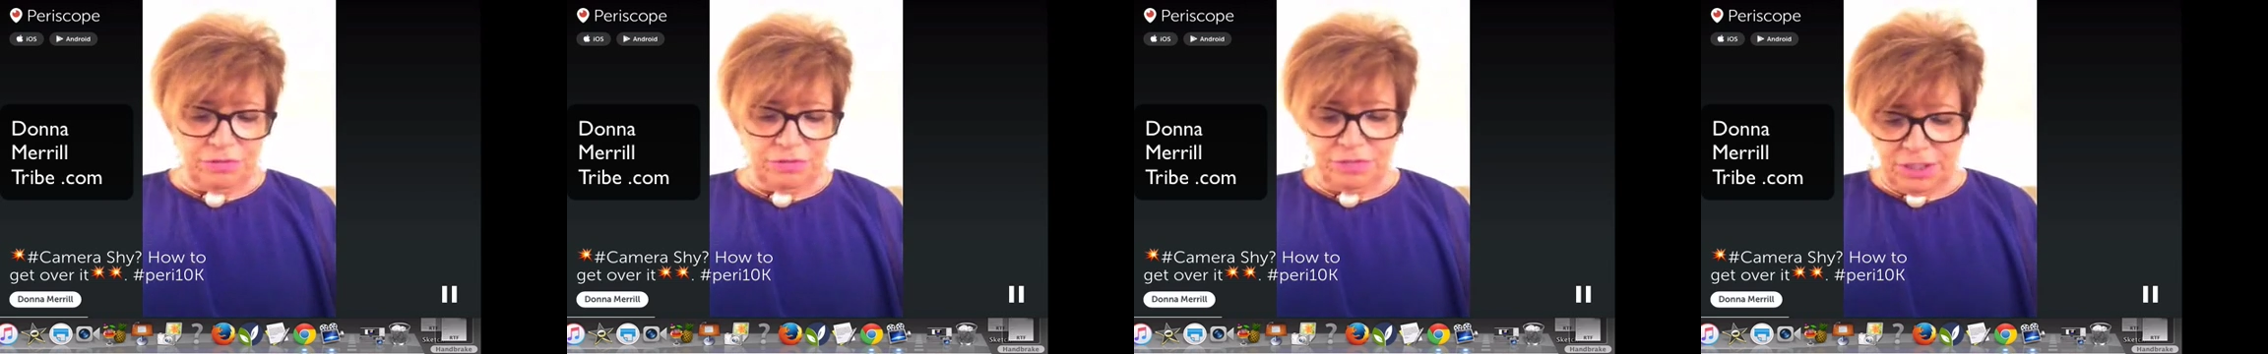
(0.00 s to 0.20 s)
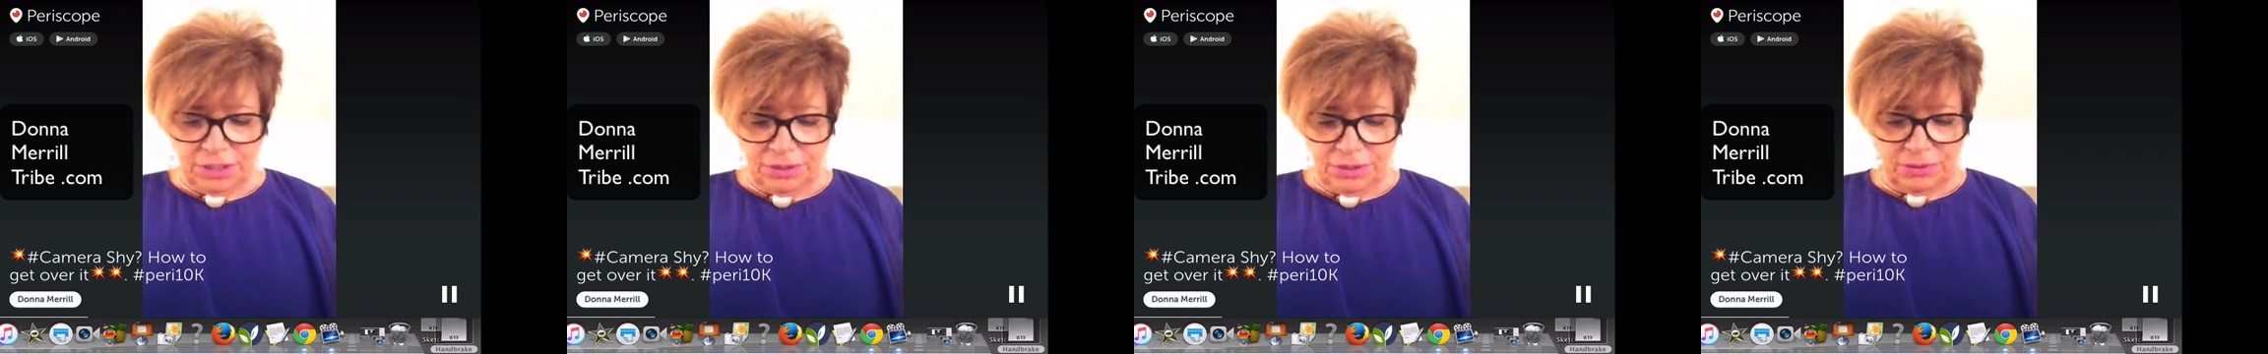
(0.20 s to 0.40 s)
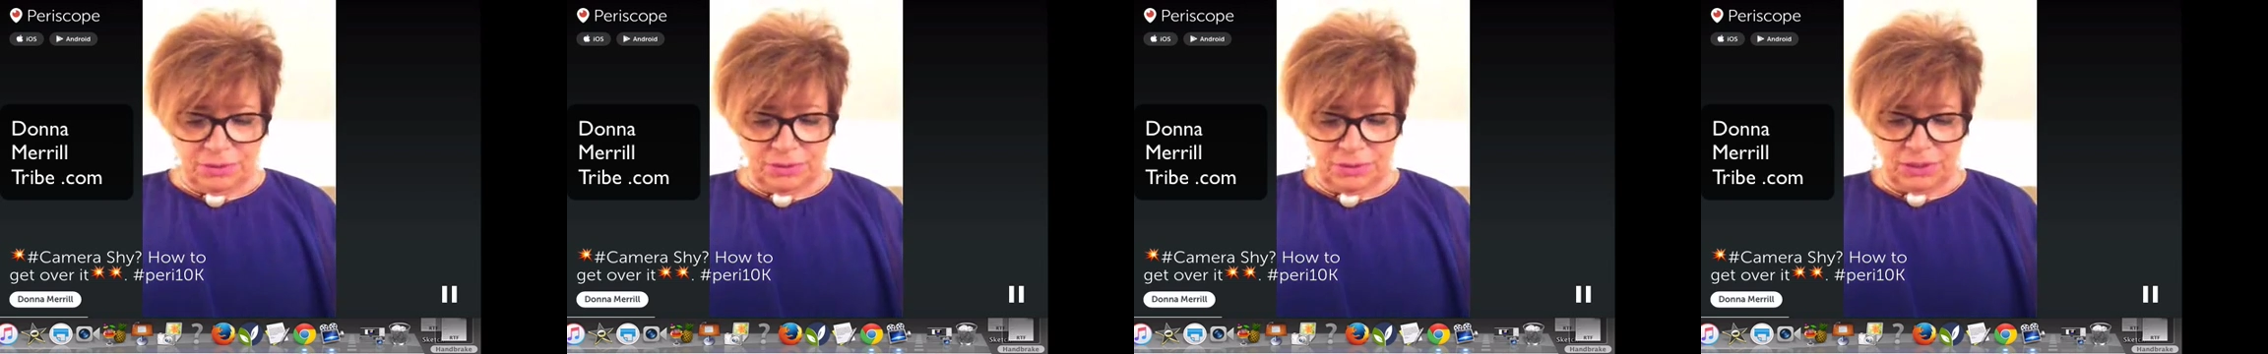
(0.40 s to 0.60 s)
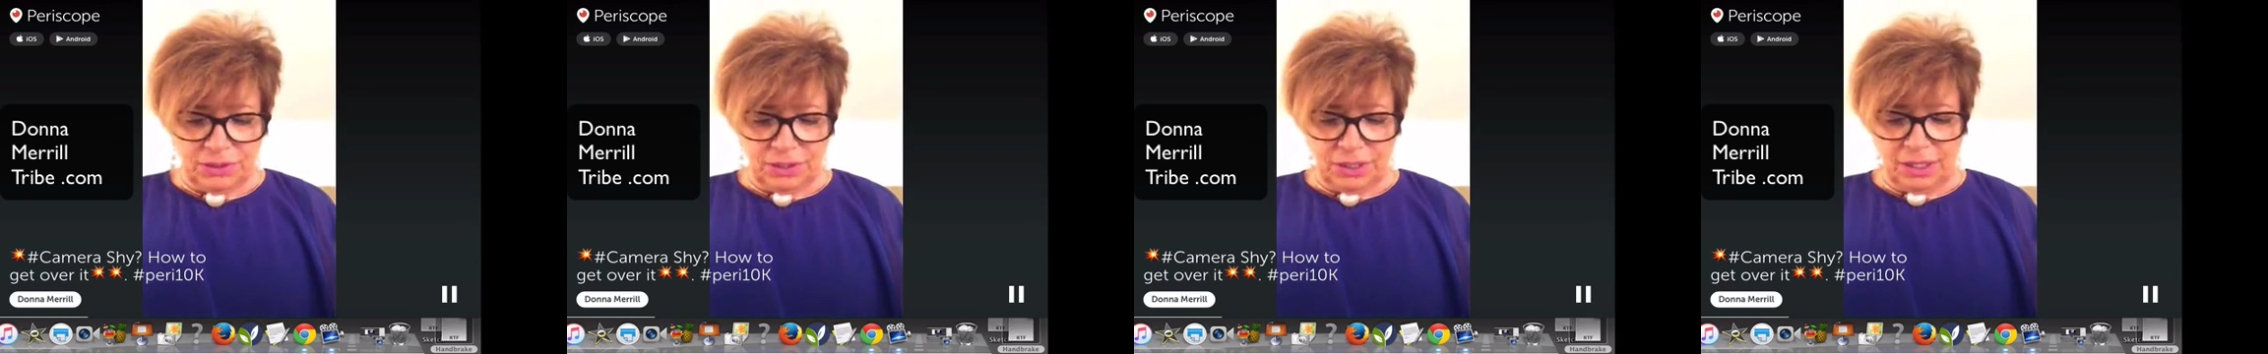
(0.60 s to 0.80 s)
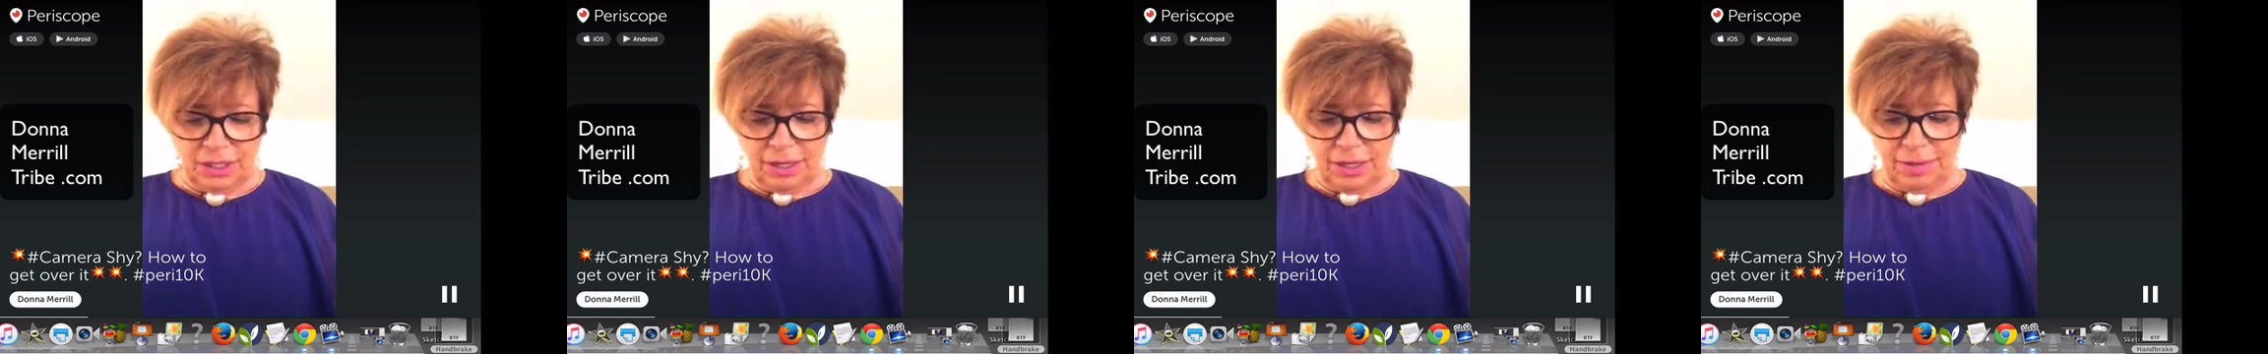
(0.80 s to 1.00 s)
fears.
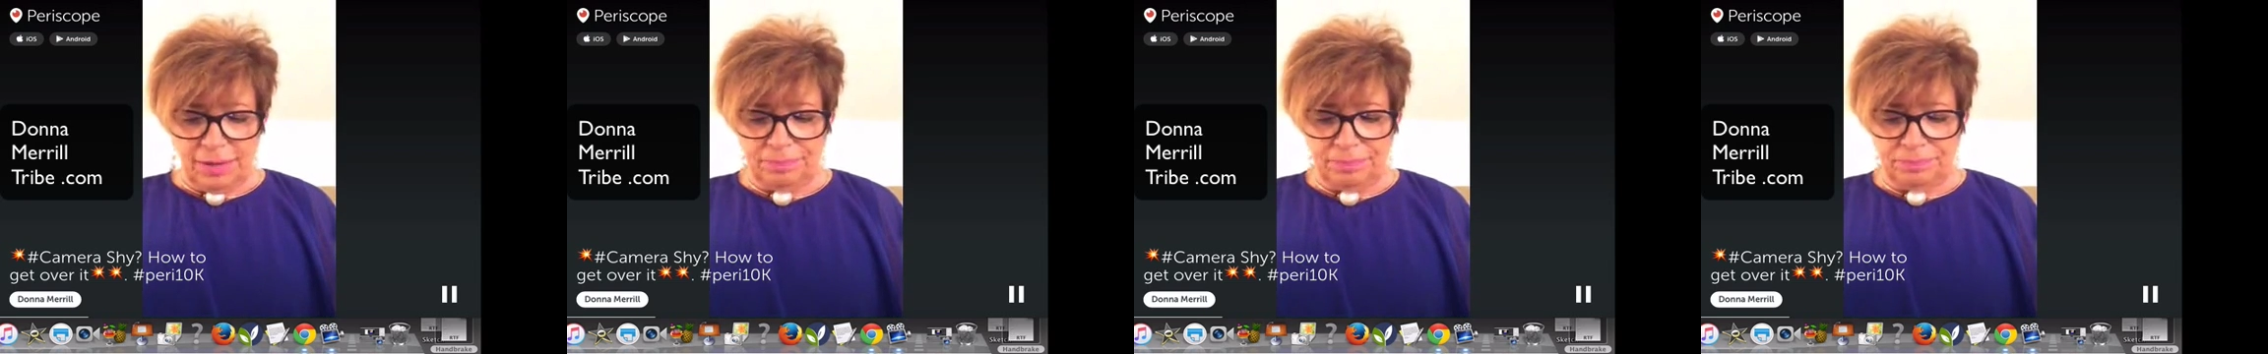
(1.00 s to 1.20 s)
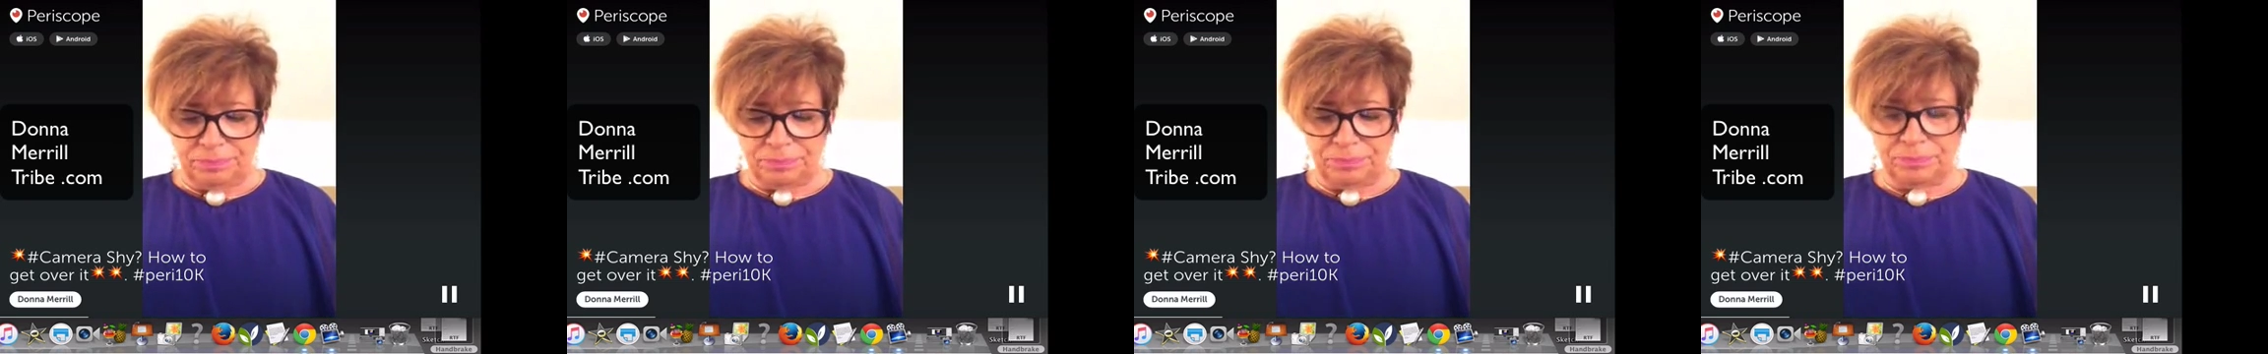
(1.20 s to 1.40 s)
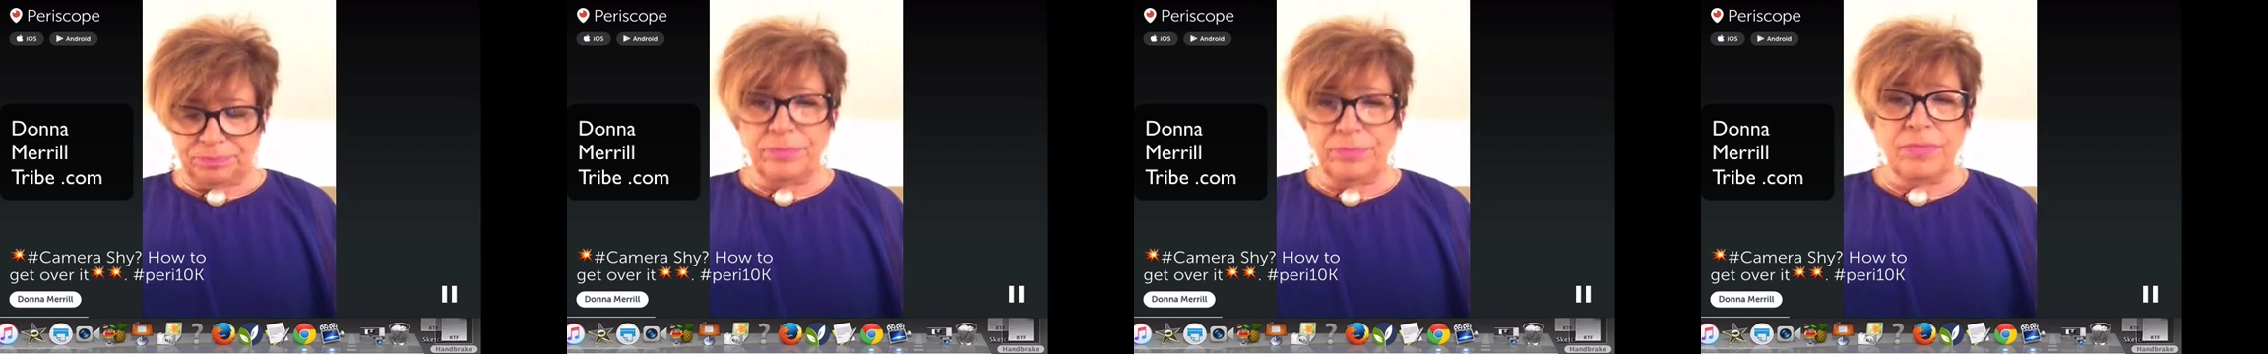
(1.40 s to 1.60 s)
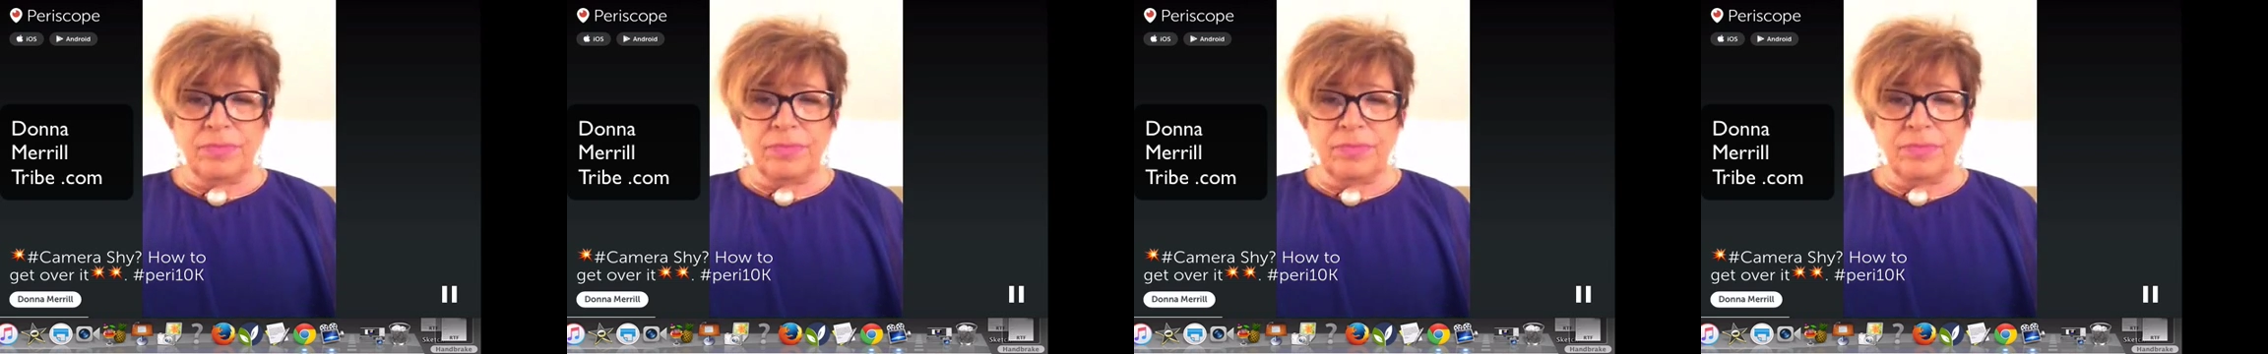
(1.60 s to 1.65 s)
Um,